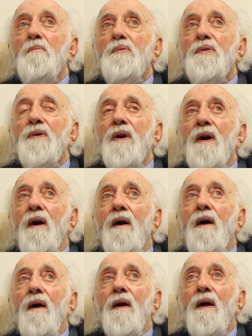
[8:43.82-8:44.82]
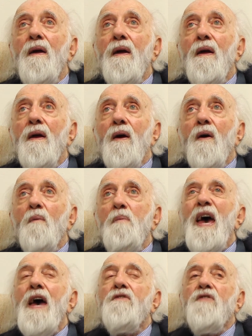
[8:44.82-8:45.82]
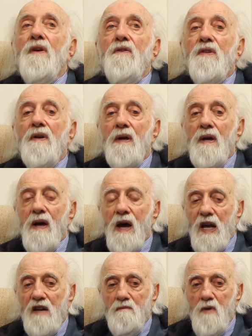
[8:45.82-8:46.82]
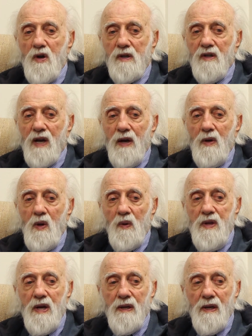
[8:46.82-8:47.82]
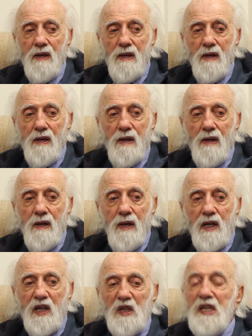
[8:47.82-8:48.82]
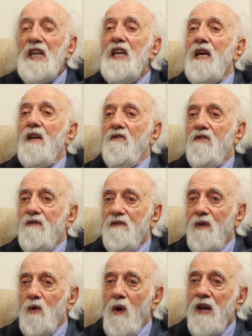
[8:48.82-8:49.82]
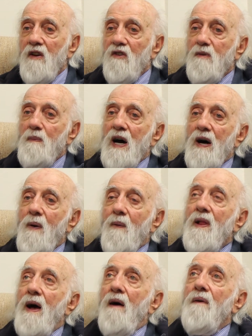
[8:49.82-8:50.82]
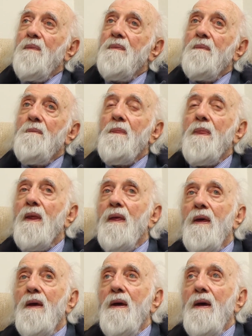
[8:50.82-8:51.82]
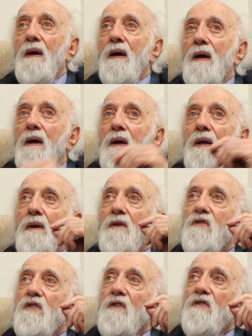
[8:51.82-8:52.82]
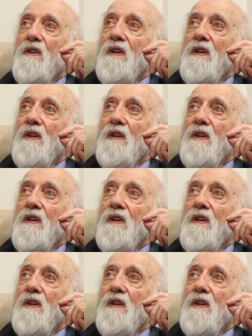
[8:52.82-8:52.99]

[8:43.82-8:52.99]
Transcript: prayer, passage out of a book titled Gleanings from the Writings of Baha'u'llah. And it says